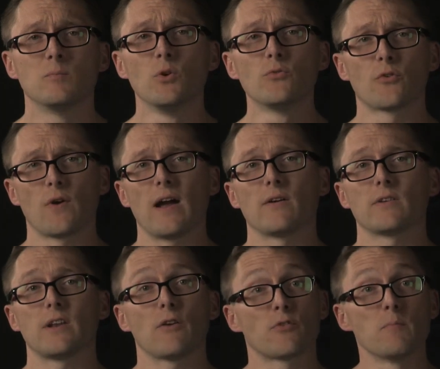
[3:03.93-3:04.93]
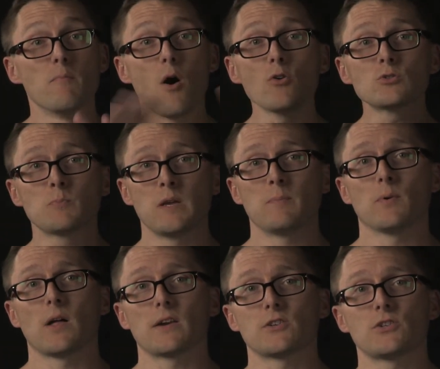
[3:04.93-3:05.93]
move around. Now for most people
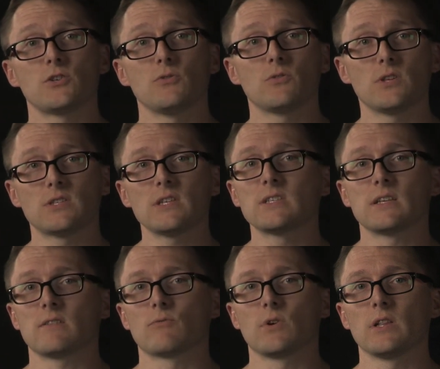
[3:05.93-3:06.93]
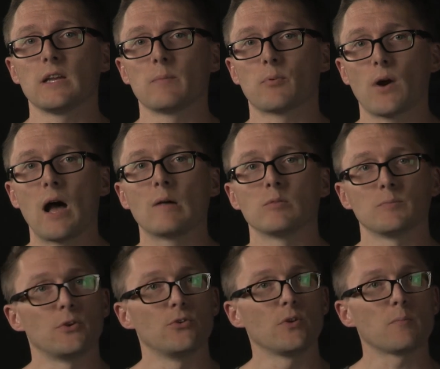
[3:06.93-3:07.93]
on a shoot, this isn't really a problem.
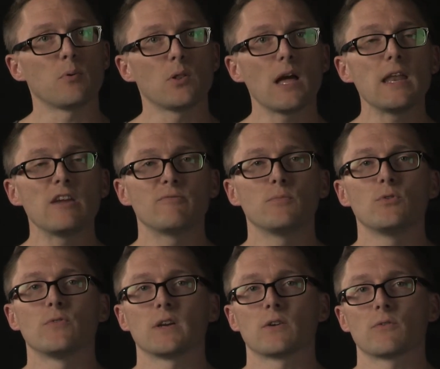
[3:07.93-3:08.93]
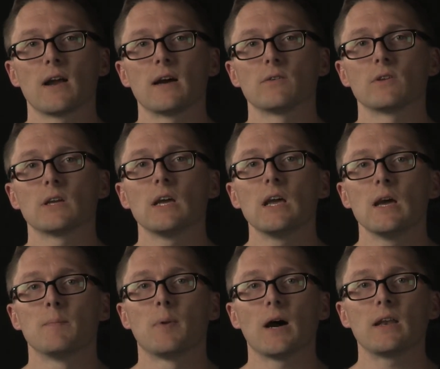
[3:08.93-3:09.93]
You're doing plenty of moving around.
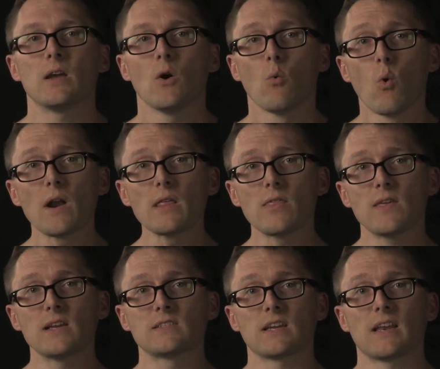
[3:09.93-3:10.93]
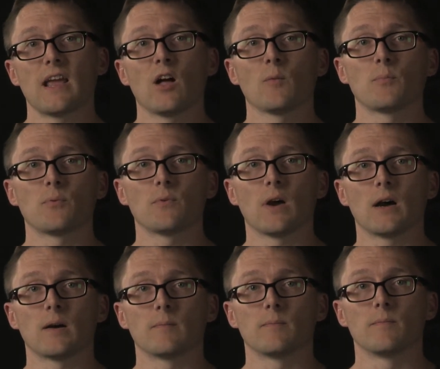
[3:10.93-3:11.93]
But one of the things that can help
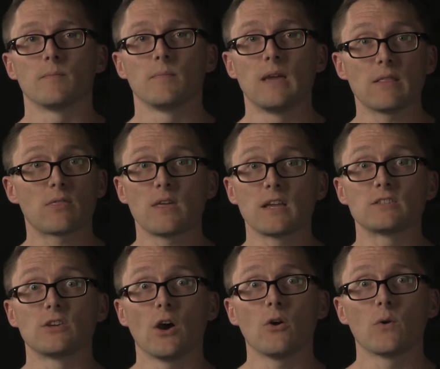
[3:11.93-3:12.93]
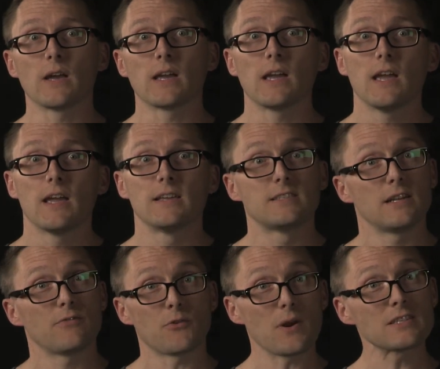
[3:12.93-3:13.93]
get things going is that
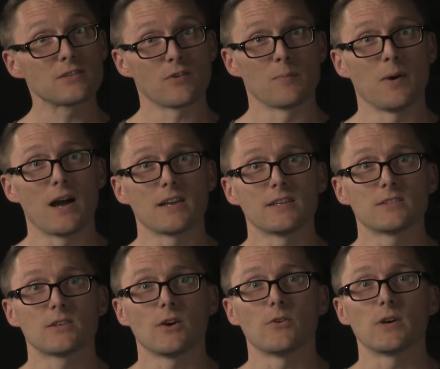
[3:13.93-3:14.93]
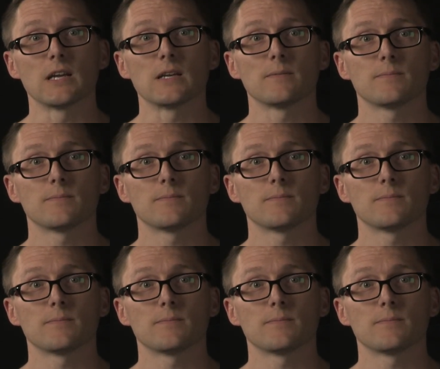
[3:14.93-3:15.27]
if the rest of your body is going.